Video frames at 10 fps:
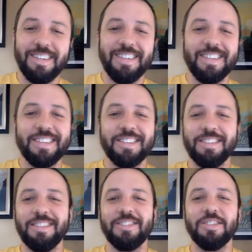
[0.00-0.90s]

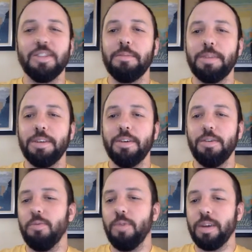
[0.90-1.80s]
just let me
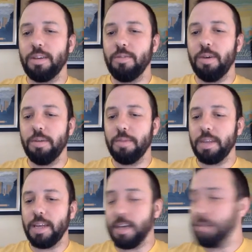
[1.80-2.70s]
know what you want me
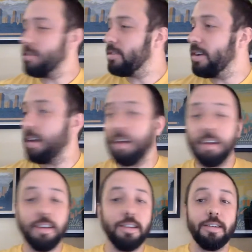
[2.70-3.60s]
to answer,
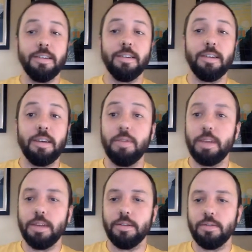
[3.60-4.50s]
and I will
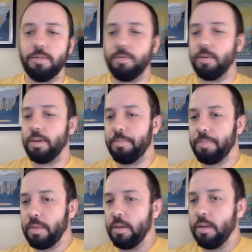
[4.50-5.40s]
answer it for you.
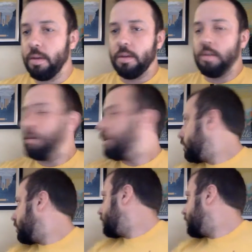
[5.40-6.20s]
So let's